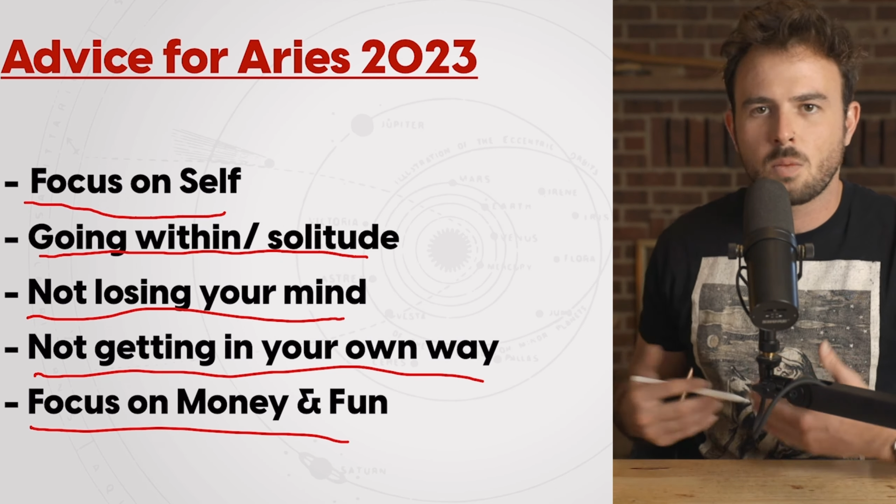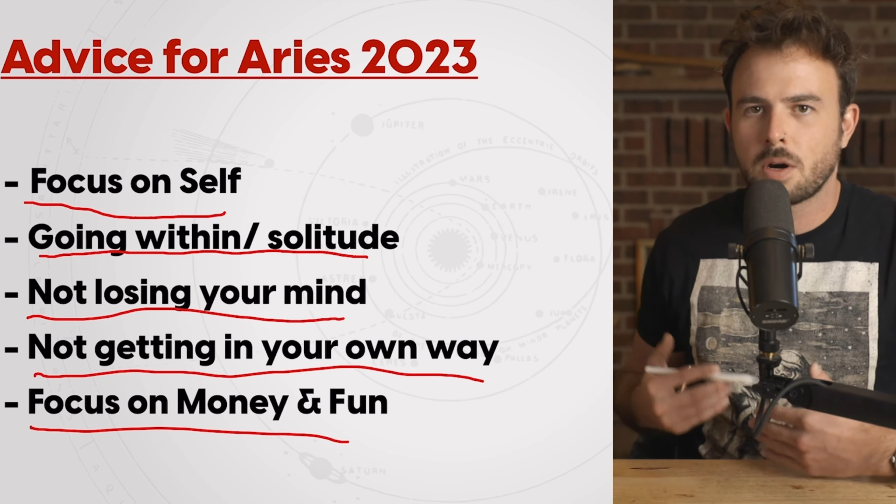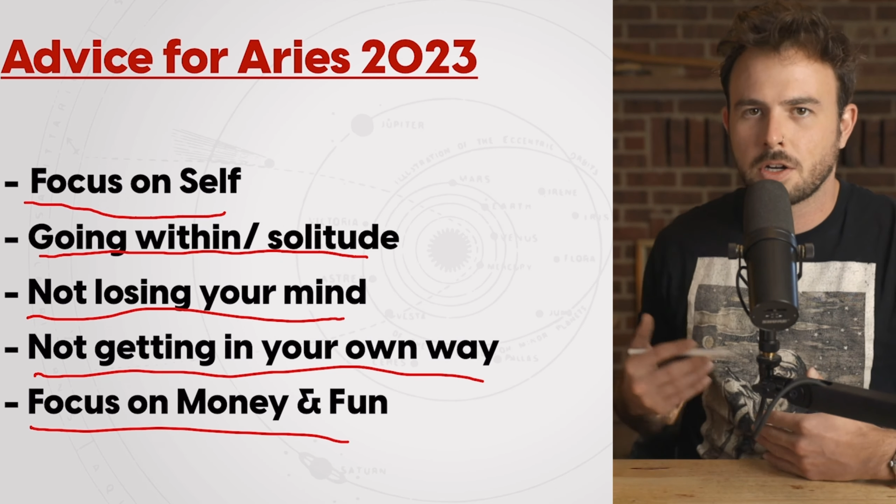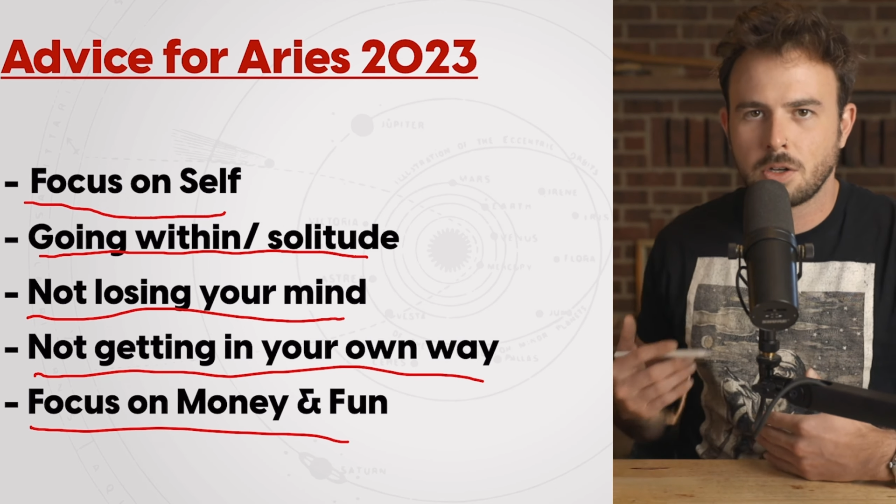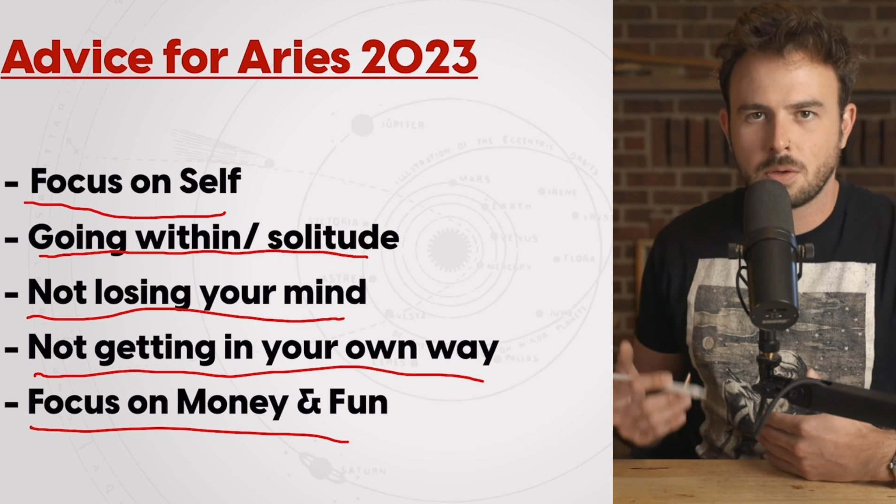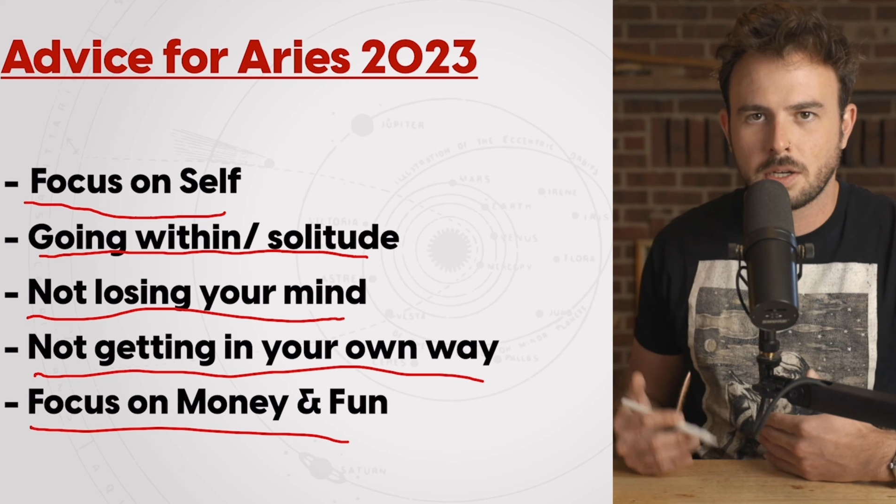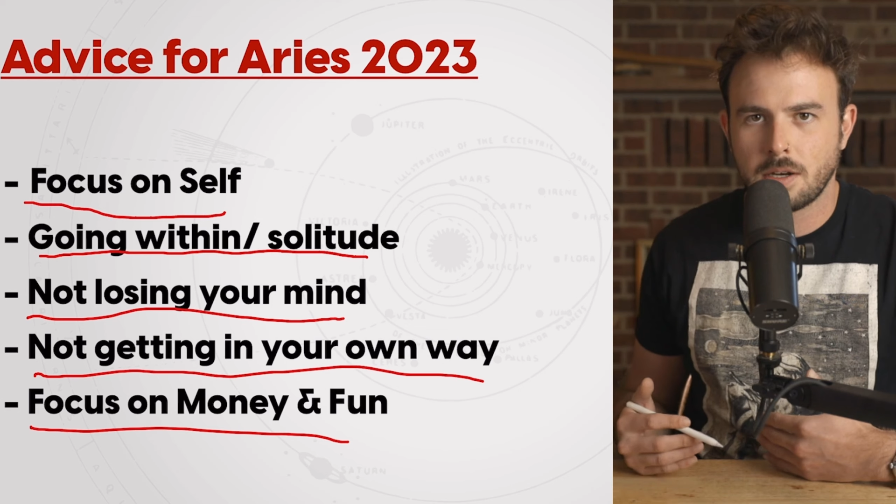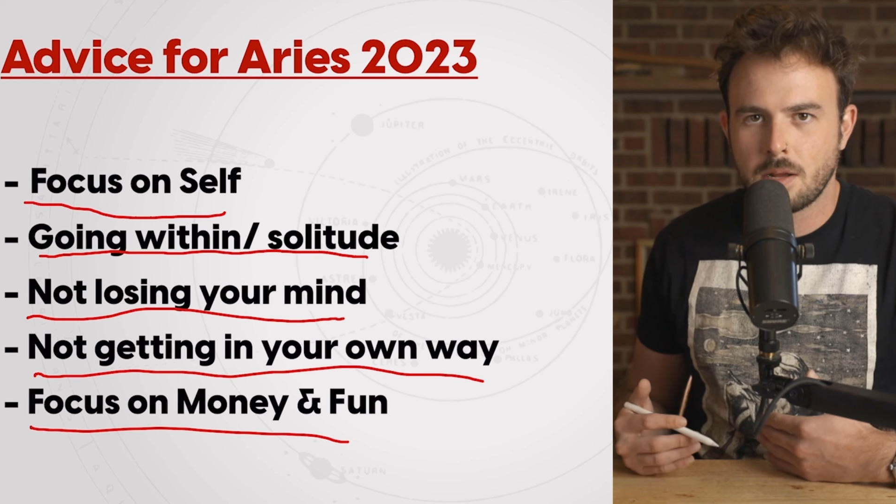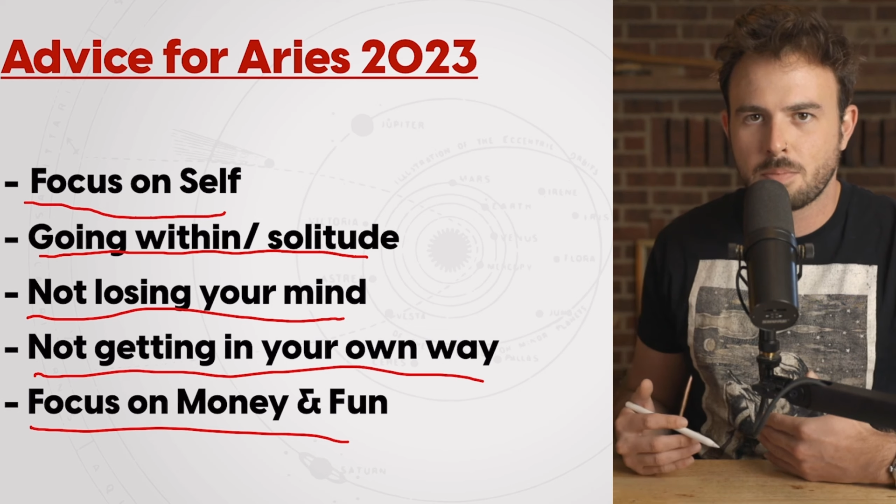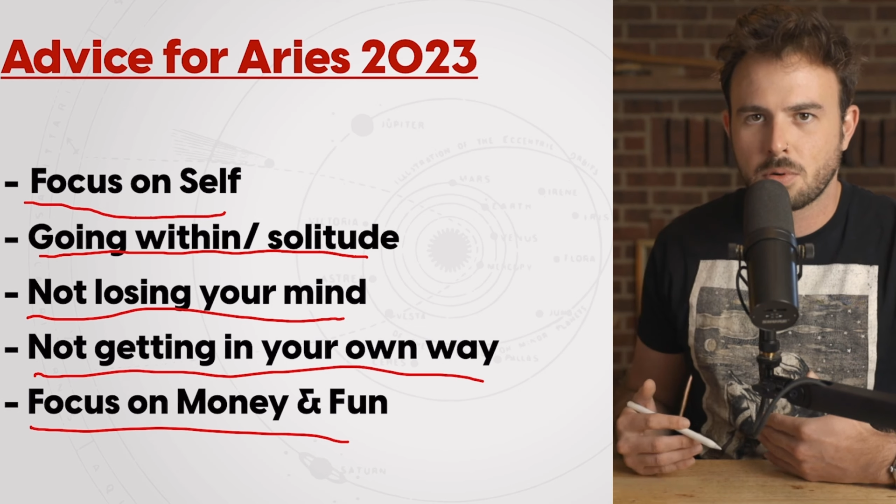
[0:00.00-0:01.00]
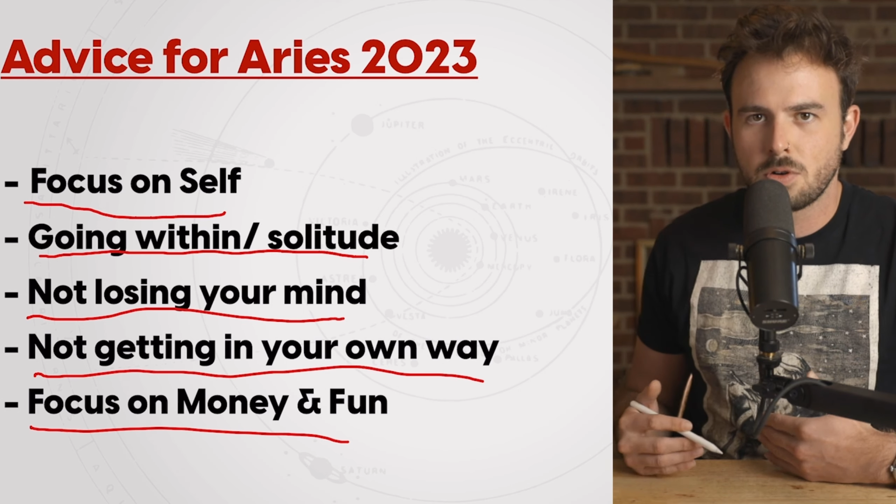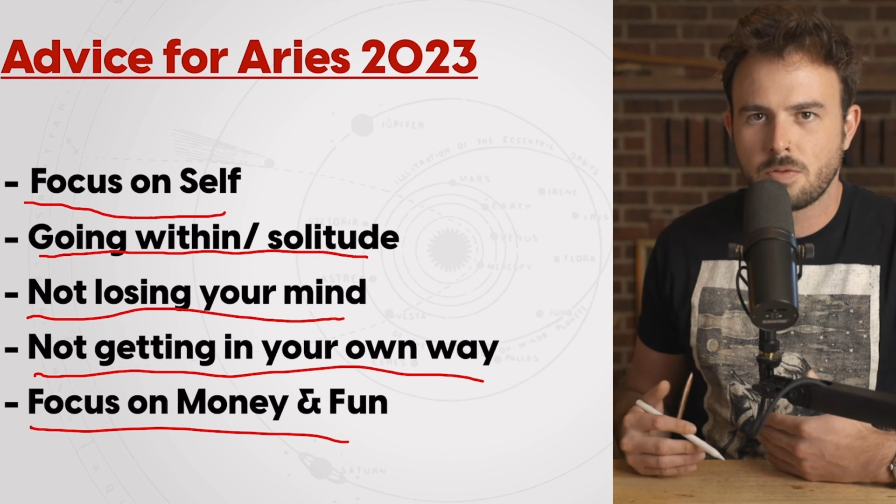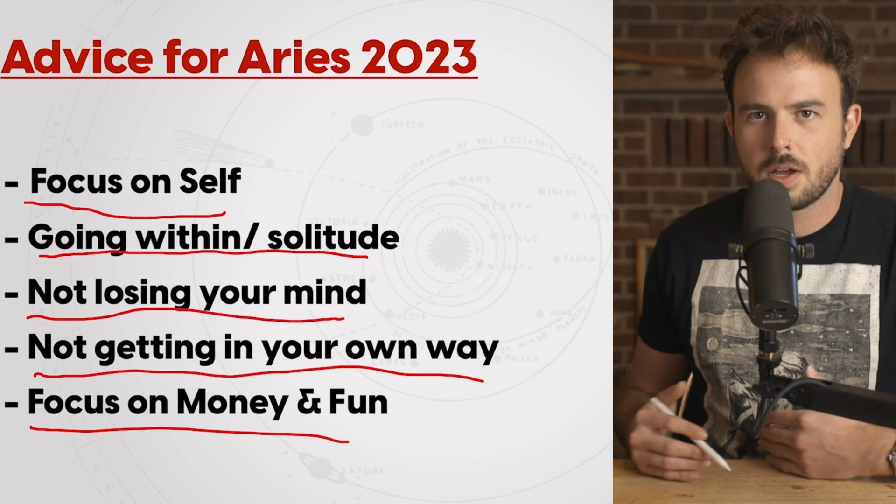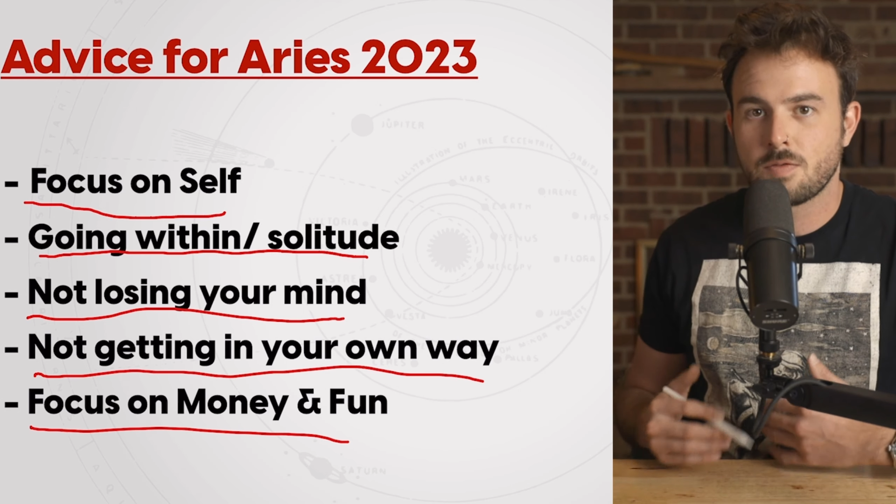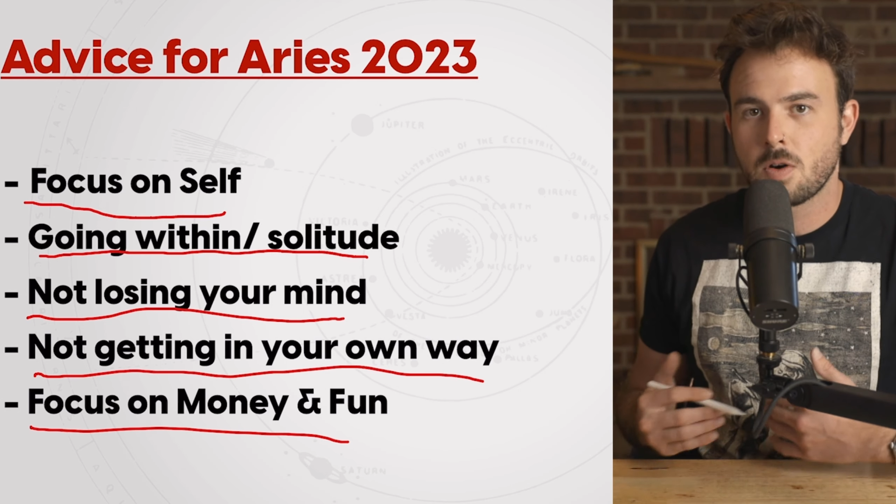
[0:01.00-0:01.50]
where you can
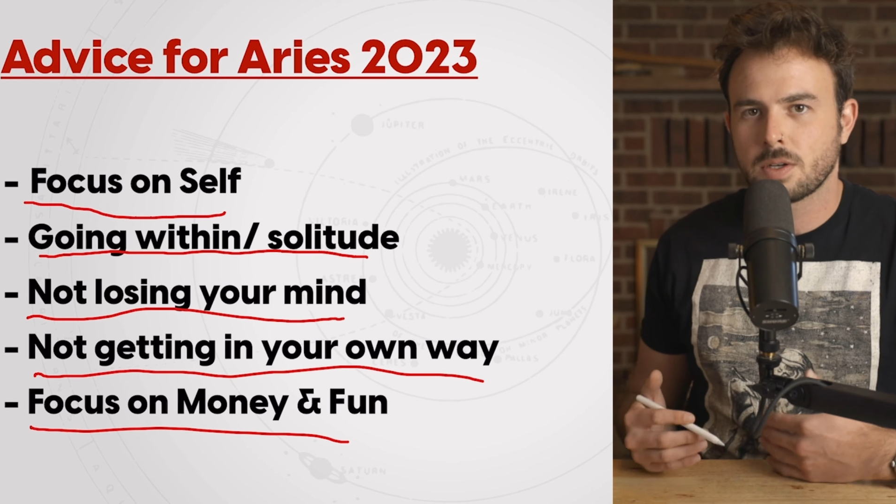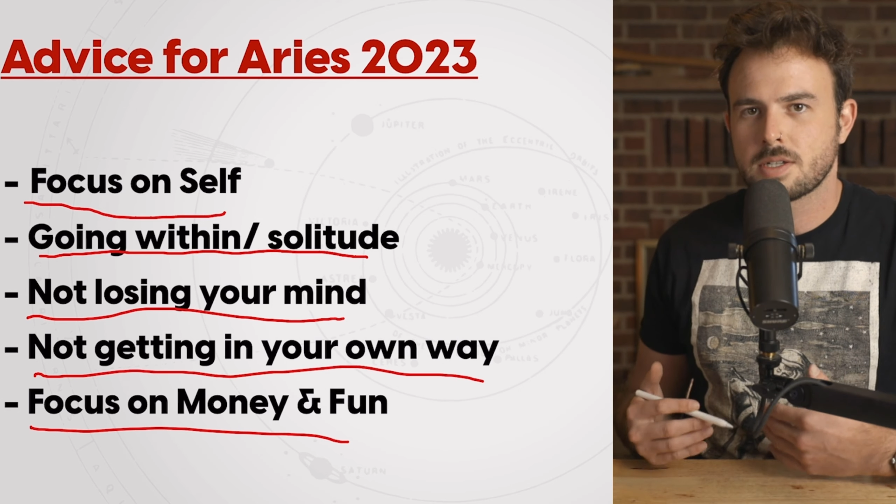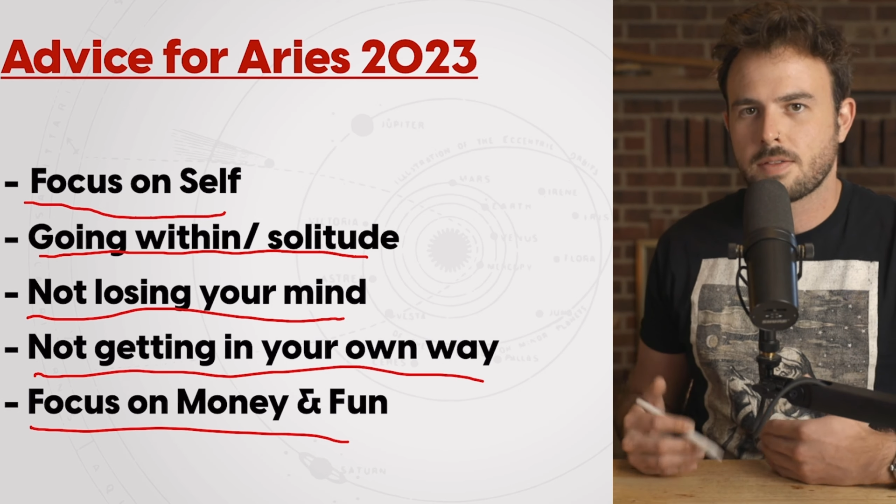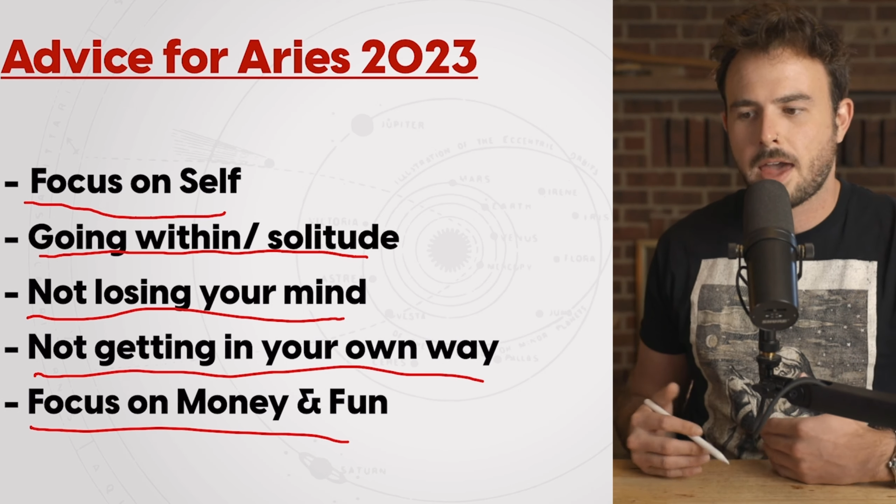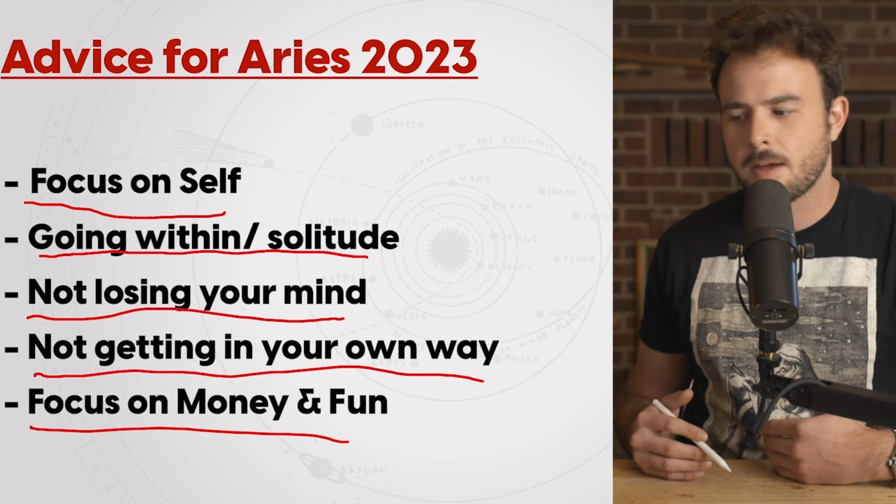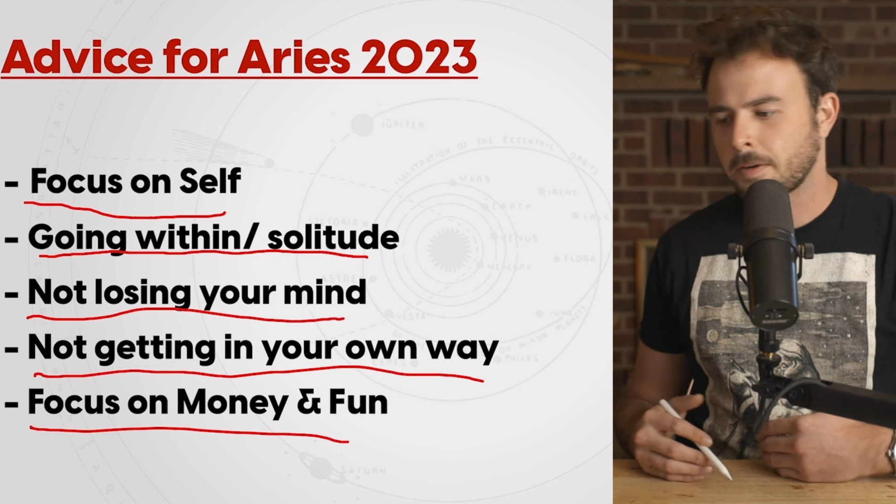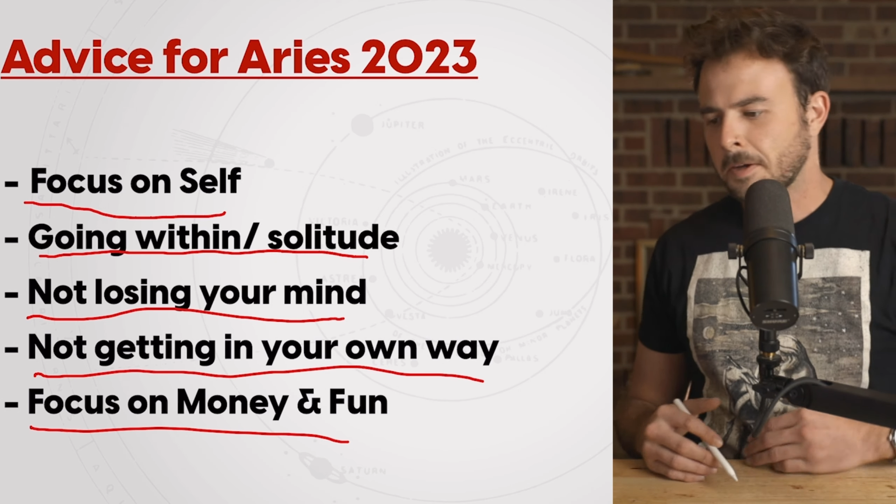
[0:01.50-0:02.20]
improve, and focus on that.